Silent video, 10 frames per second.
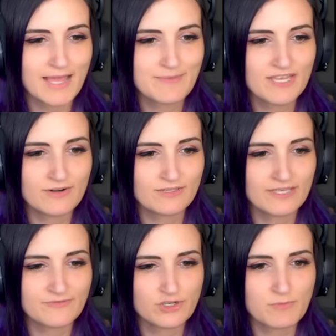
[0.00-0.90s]
I'm here to
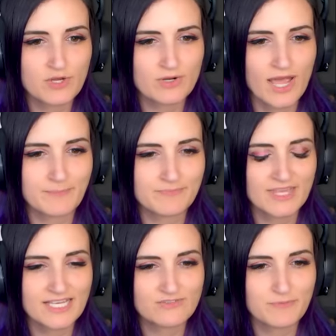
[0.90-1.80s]
lift your mood up.
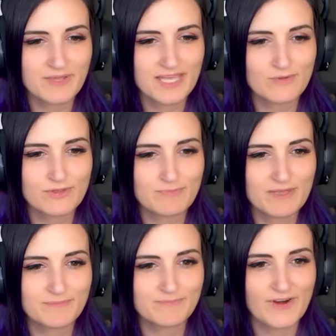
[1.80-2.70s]
Thanks for being with
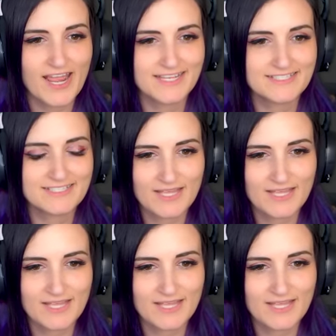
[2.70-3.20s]
me, friend.